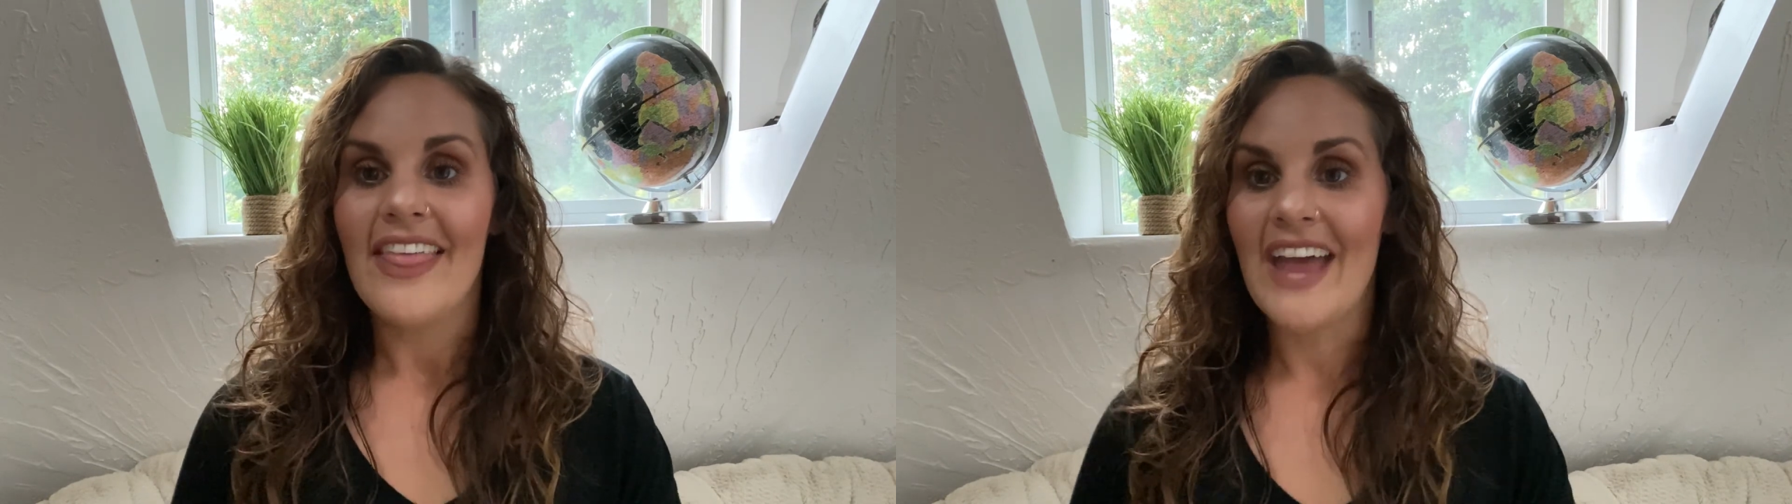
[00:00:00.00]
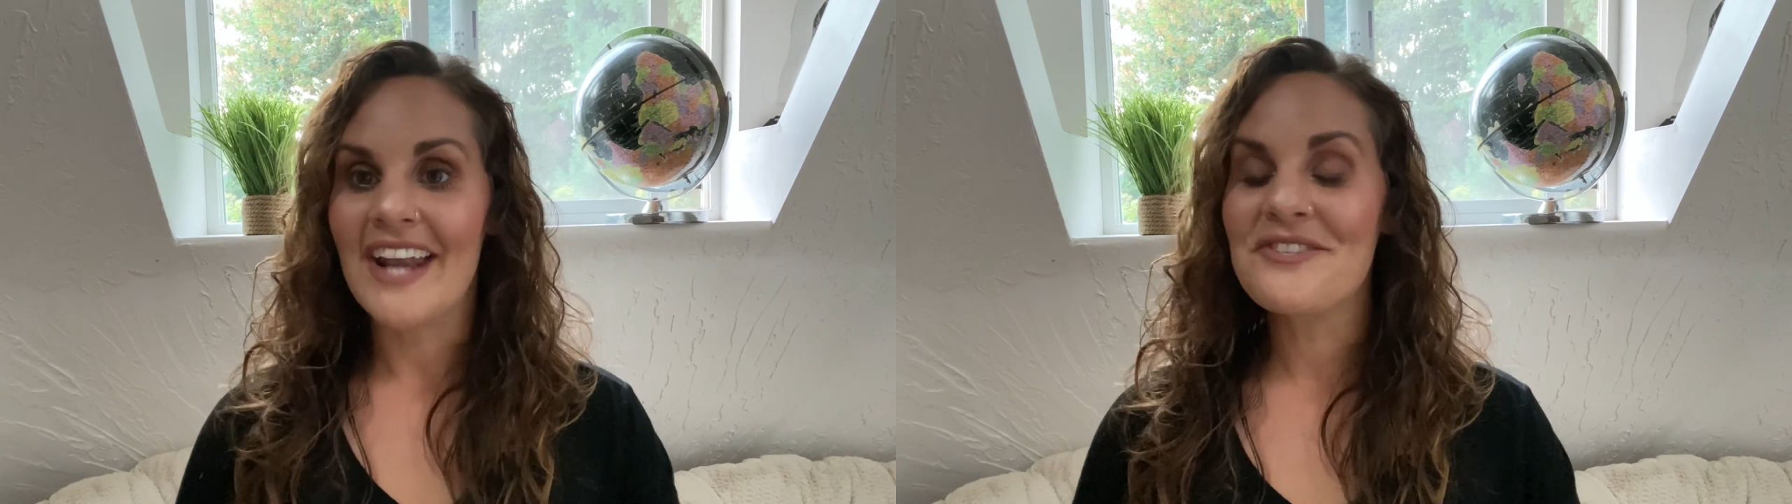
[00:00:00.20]

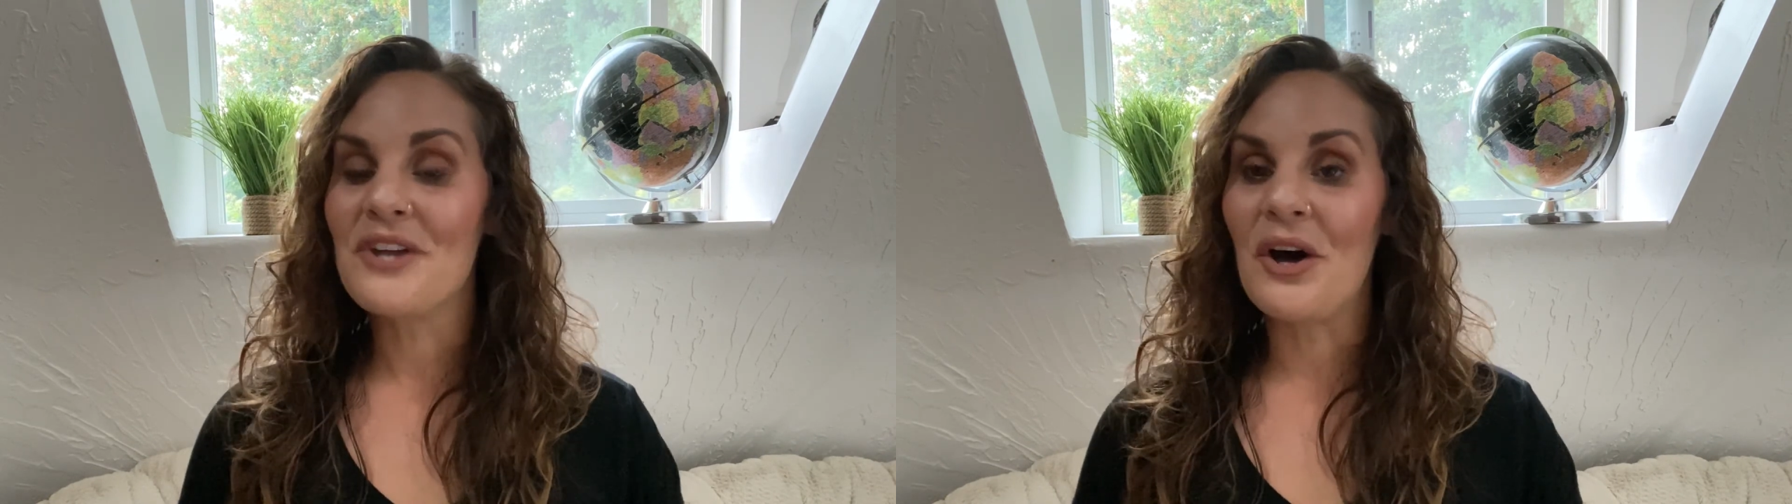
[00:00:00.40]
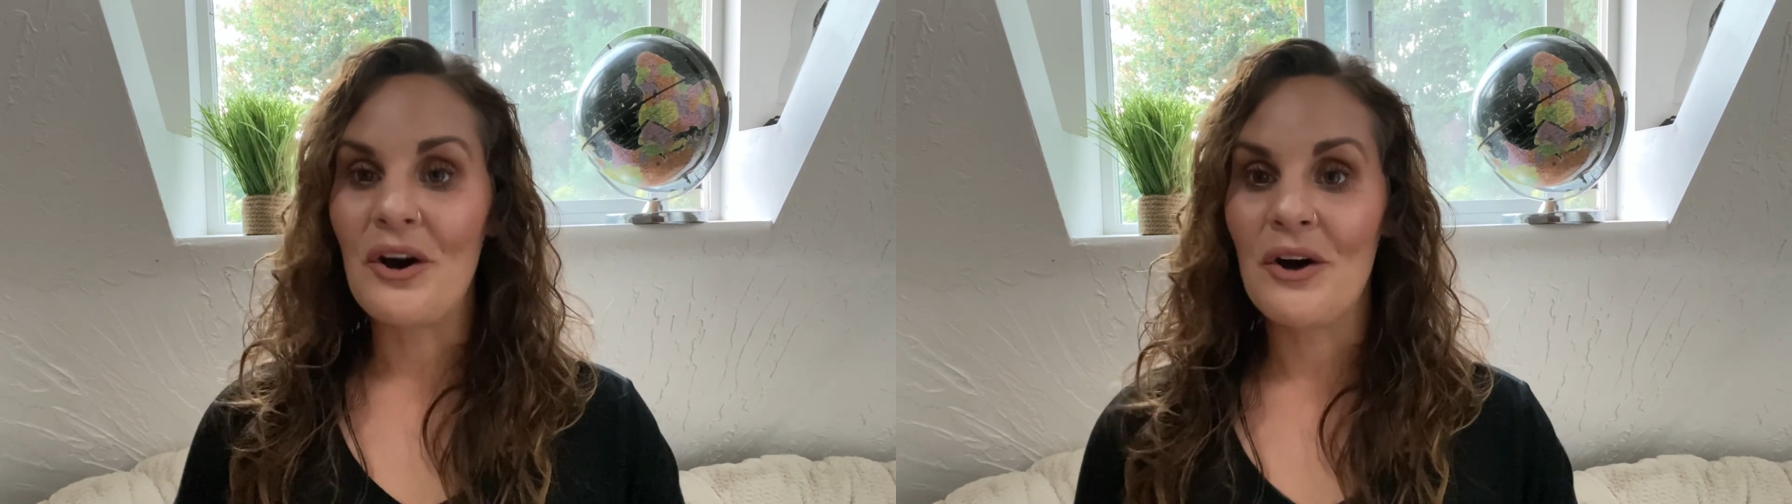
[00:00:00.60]
that
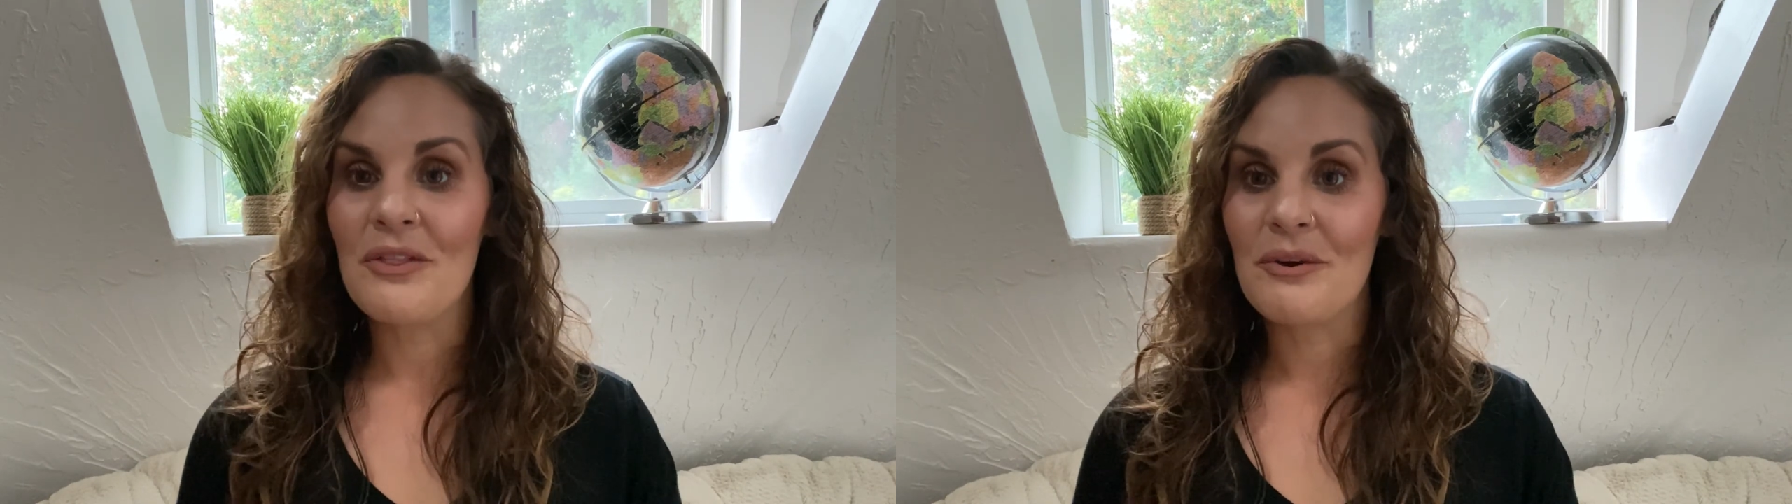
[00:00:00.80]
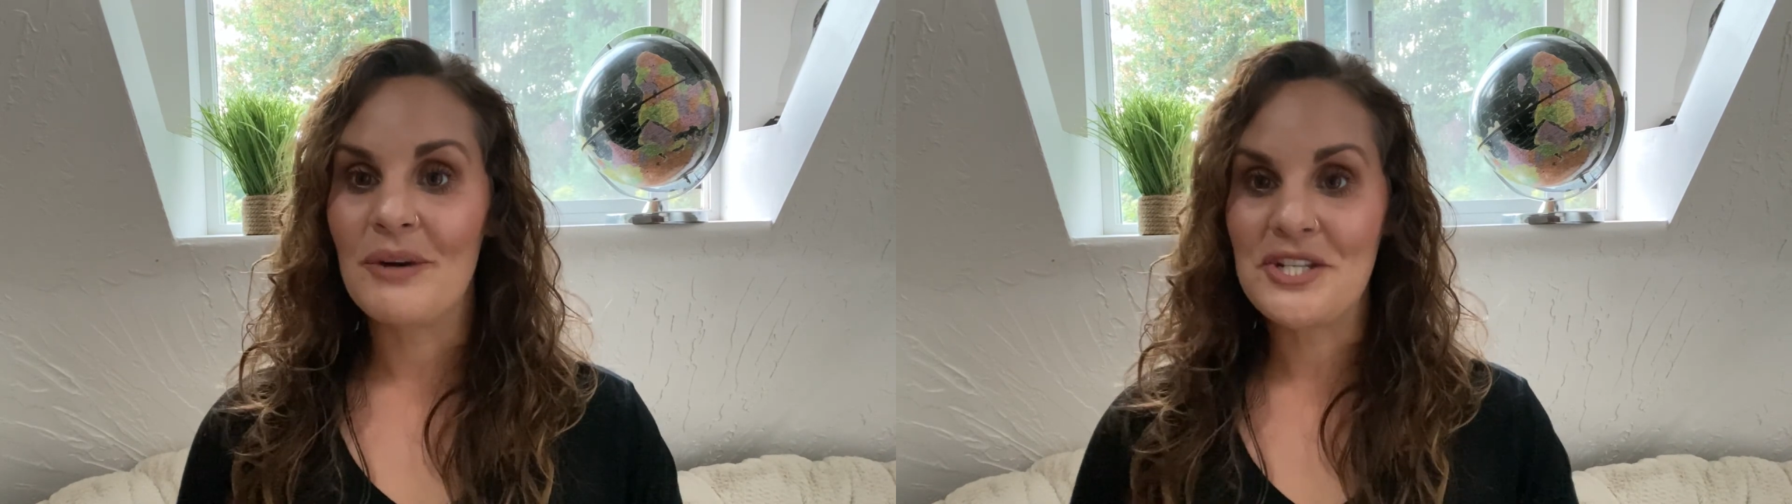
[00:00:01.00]
is
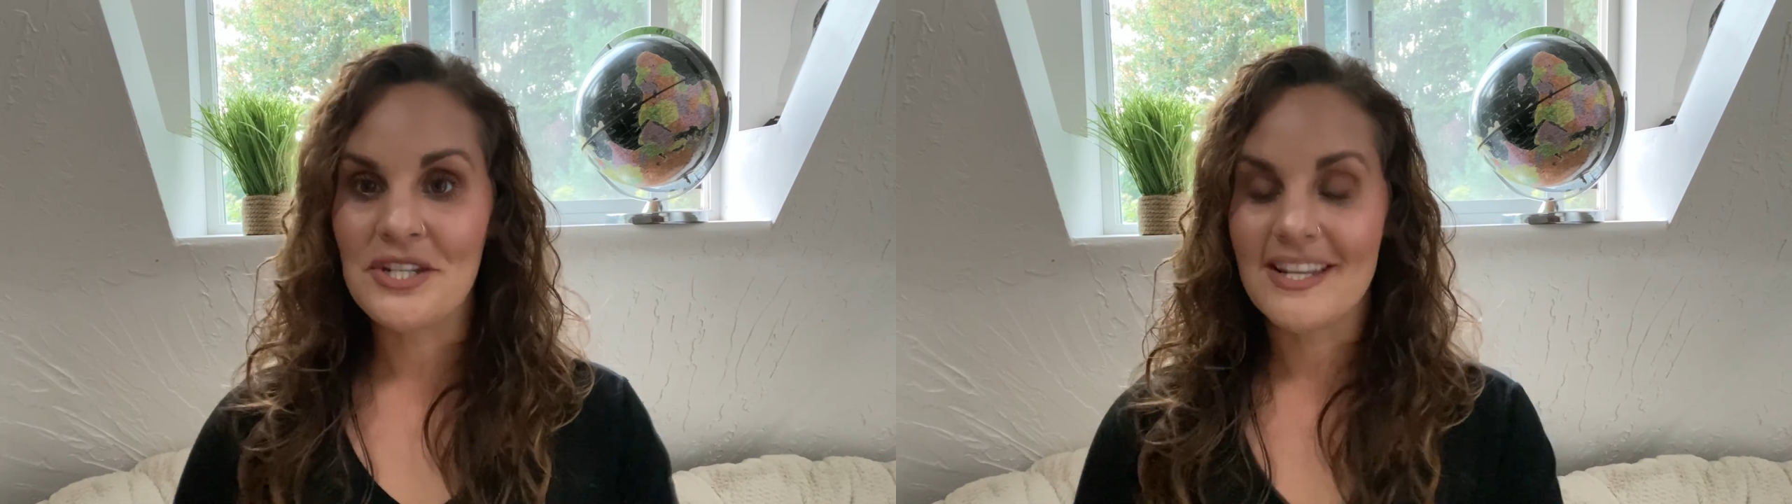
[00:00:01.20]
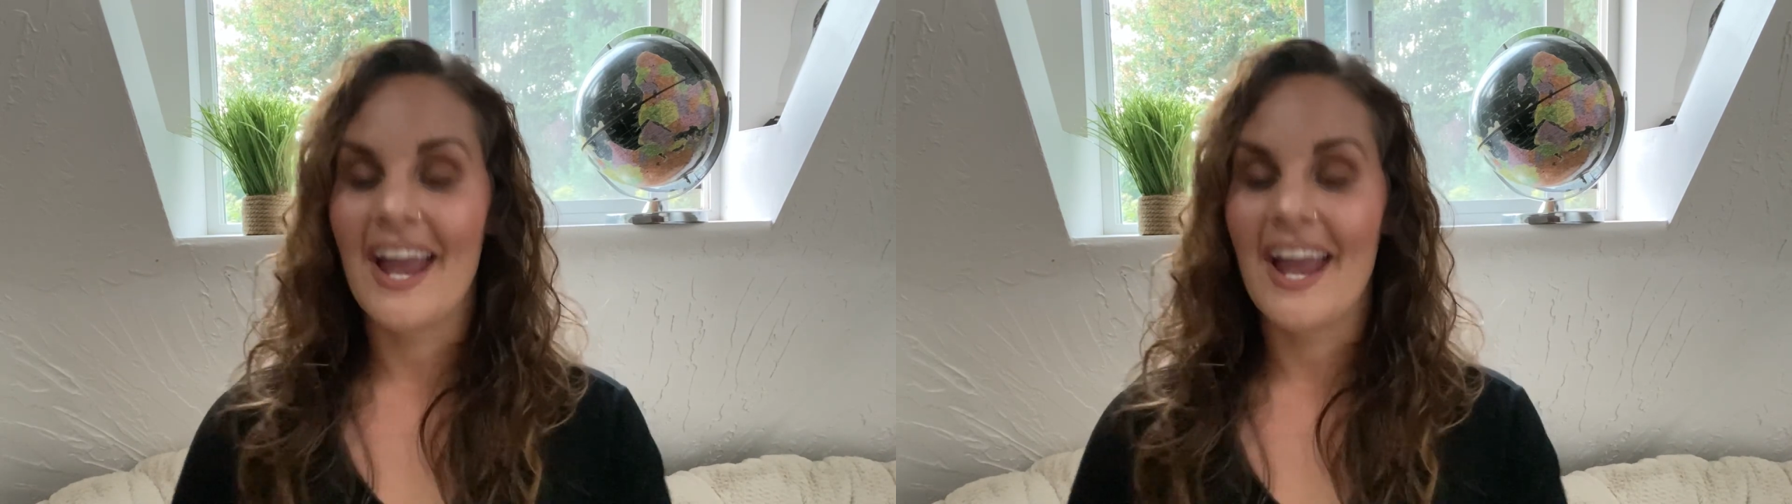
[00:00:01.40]
all the questions